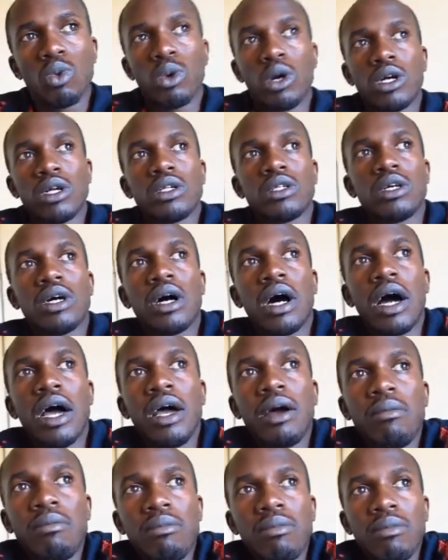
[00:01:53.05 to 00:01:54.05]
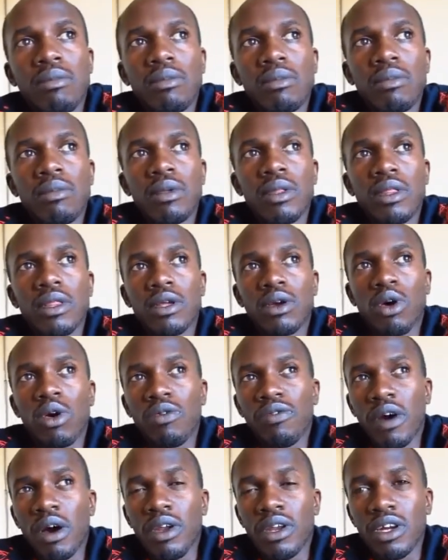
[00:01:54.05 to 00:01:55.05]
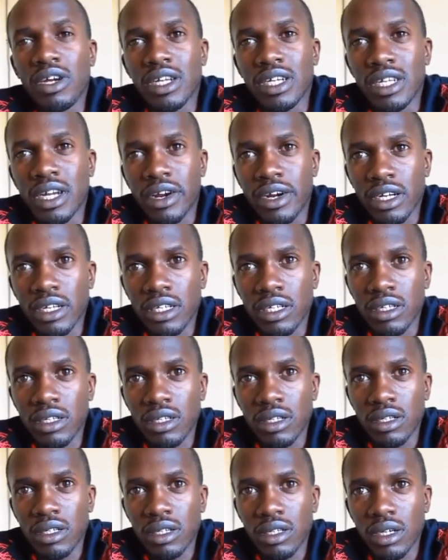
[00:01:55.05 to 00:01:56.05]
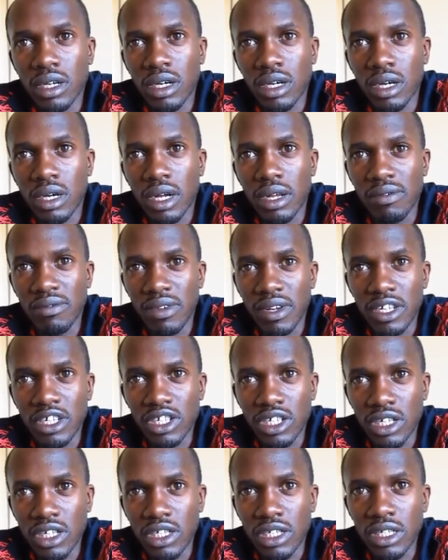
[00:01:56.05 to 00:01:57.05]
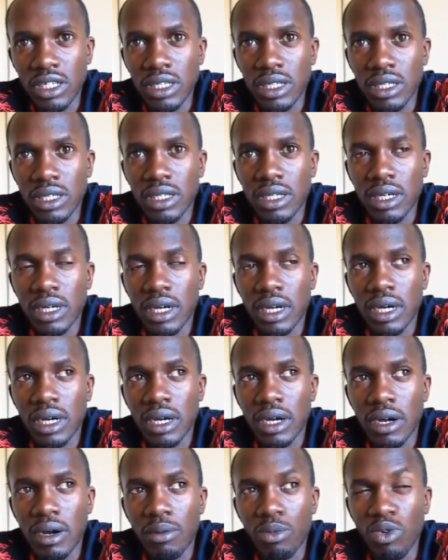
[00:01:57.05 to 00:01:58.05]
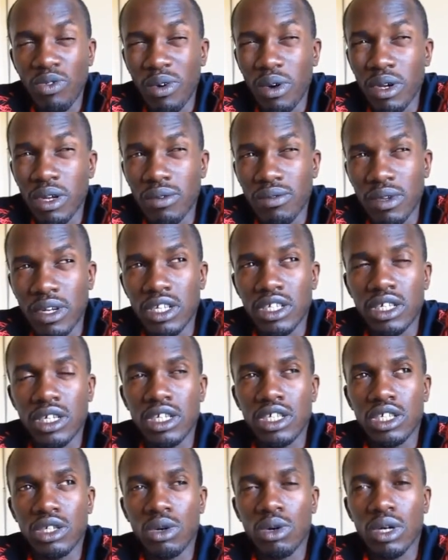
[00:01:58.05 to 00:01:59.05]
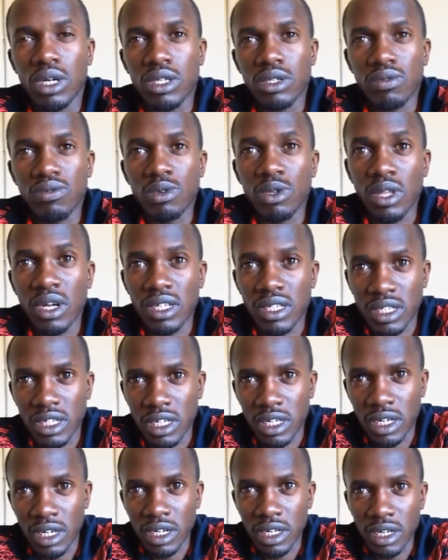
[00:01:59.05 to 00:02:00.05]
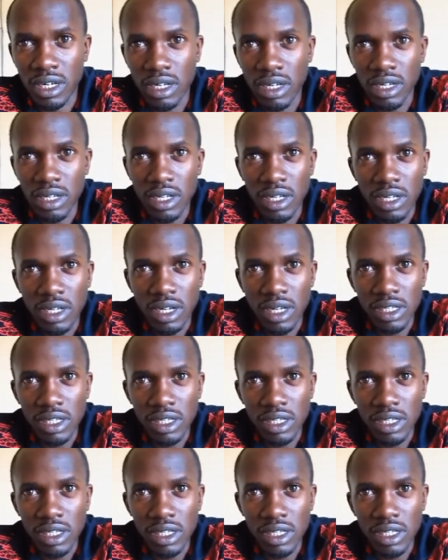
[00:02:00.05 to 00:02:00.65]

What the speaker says: Well, I am a co-founder and director at Village Energy. We founded Village Energy in August of 2009.